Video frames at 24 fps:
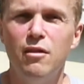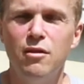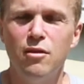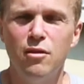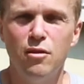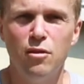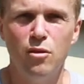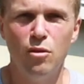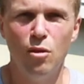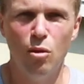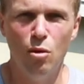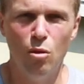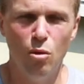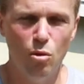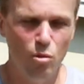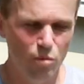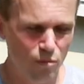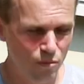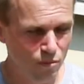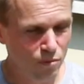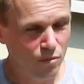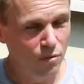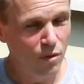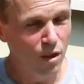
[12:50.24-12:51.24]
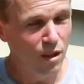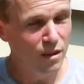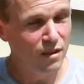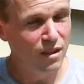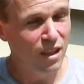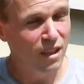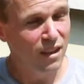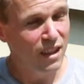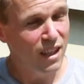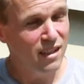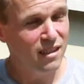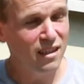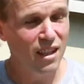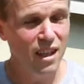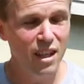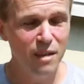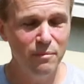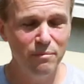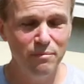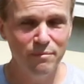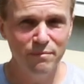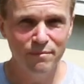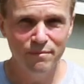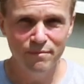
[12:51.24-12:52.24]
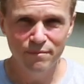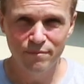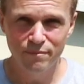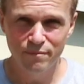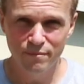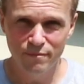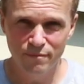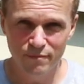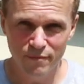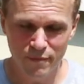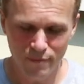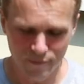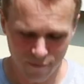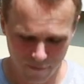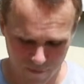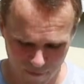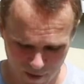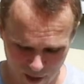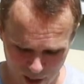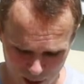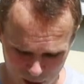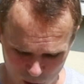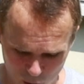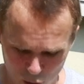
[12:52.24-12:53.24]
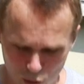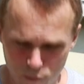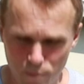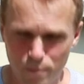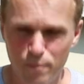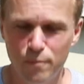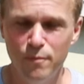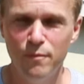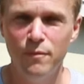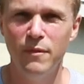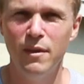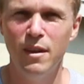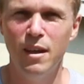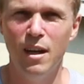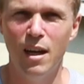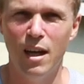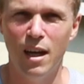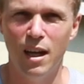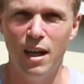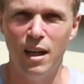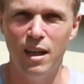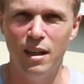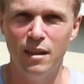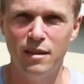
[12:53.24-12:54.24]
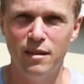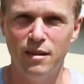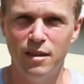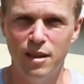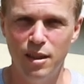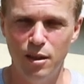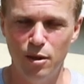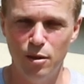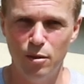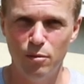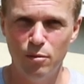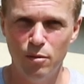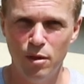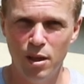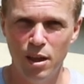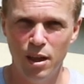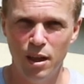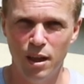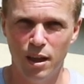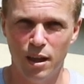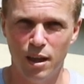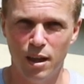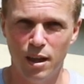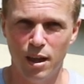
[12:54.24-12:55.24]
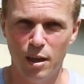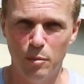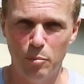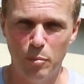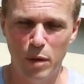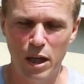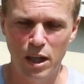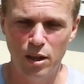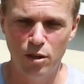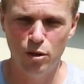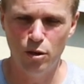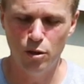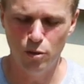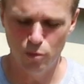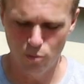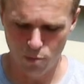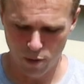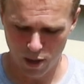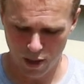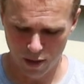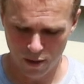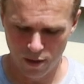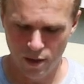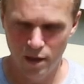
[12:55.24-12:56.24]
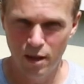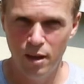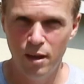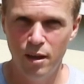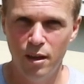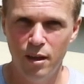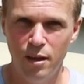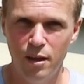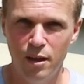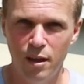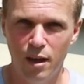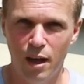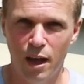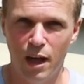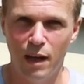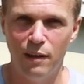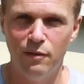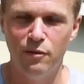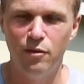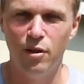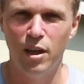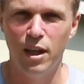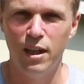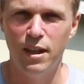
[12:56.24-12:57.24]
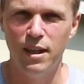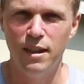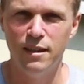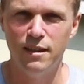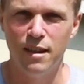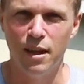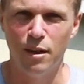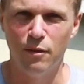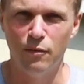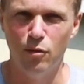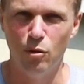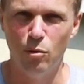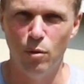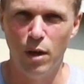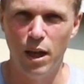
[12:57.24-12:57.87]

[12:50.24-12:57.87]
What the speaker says: So until next time, thank you. I'll see you, and I'll get back to you when I try these out for a